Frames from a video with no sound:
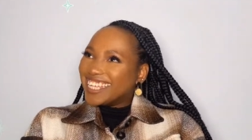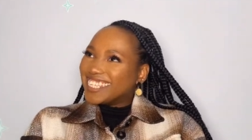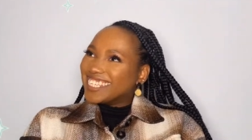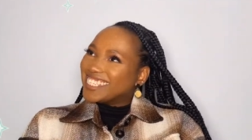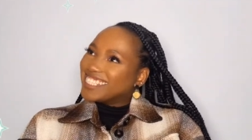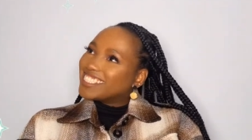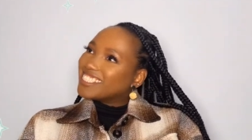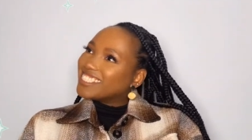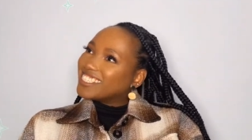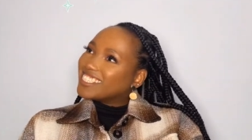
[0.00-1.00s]

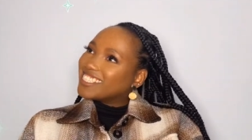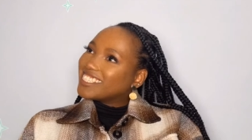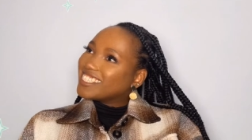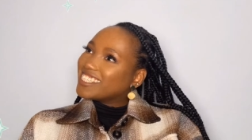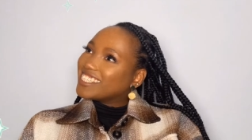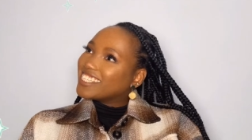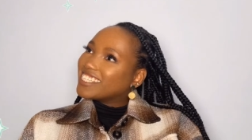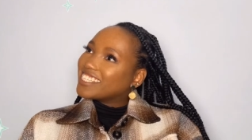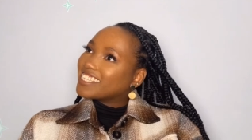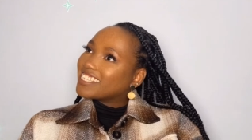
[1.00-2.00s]
or
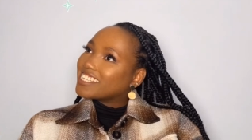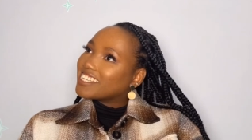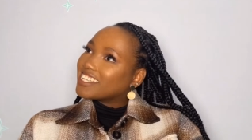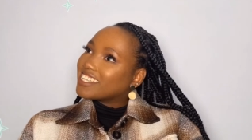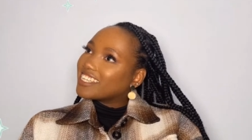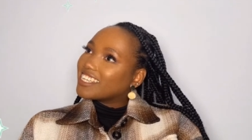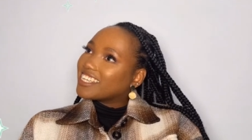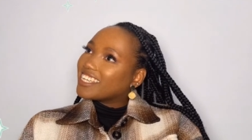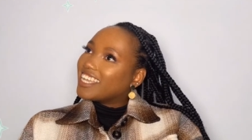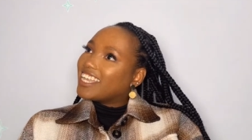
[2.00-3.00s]
a toy, like
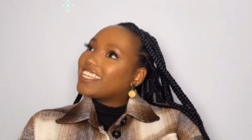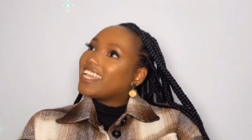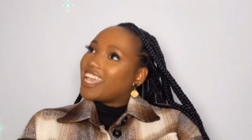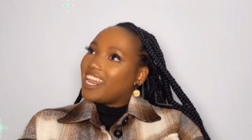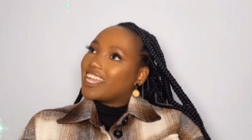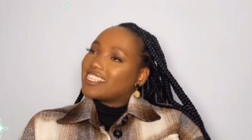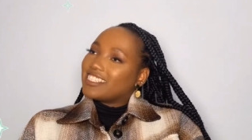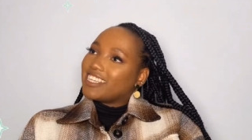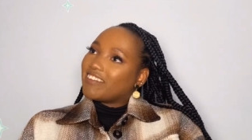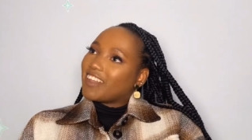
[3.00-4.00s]
stuffed. Yeah, like a
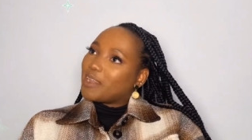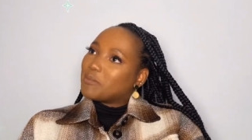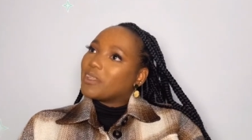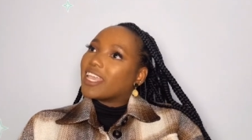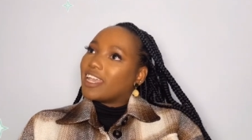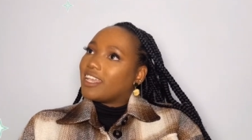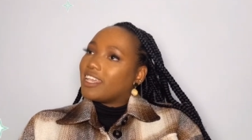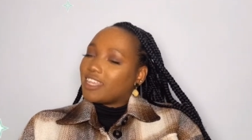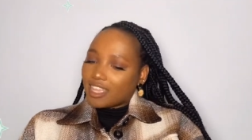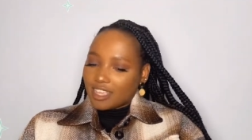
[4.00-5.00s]
stuffed animal. Yeah, yeah, yeah.
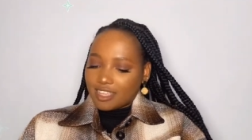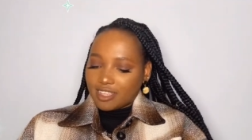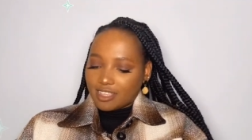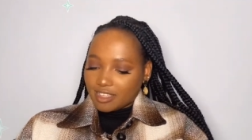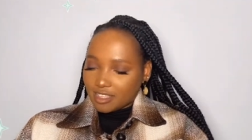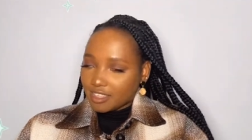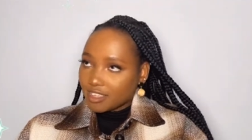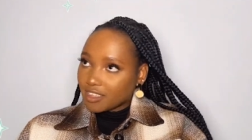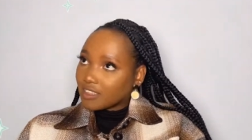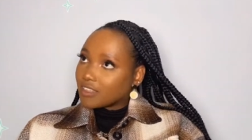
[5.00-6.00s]

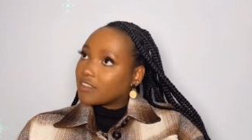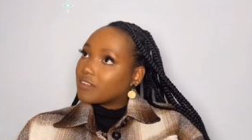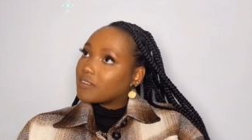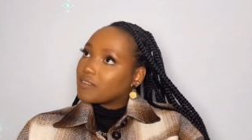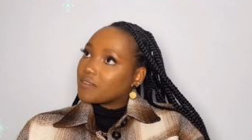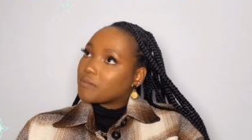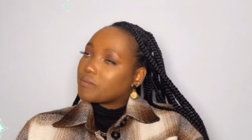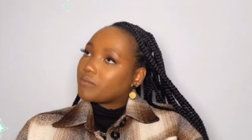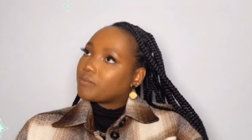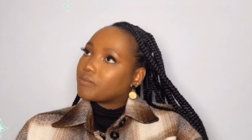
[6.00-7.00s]
Um,
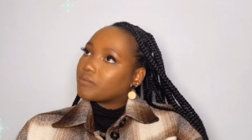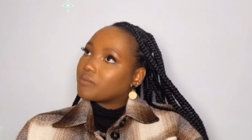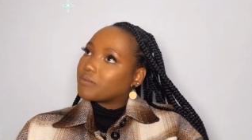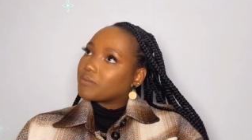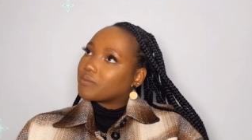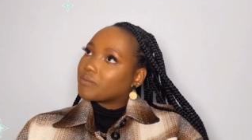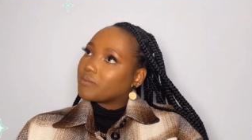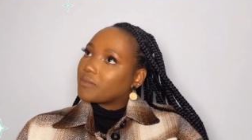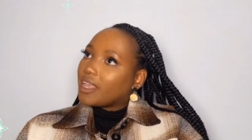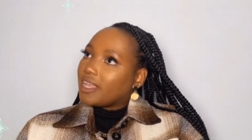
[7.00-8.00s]
day or night?
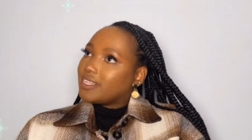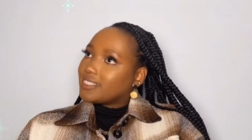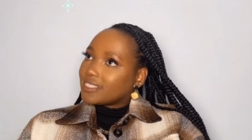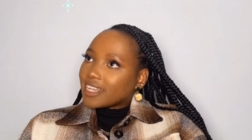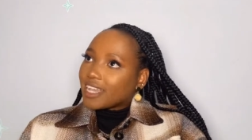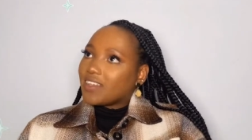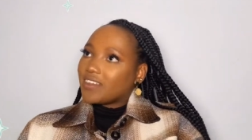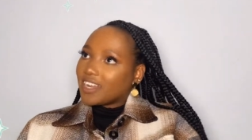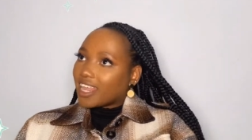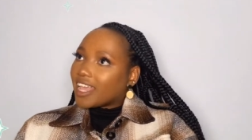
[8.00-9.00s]
Day or
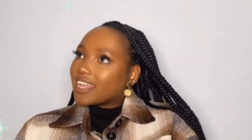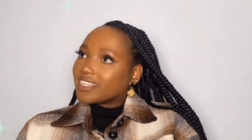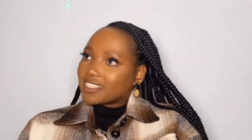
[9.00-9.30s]
night?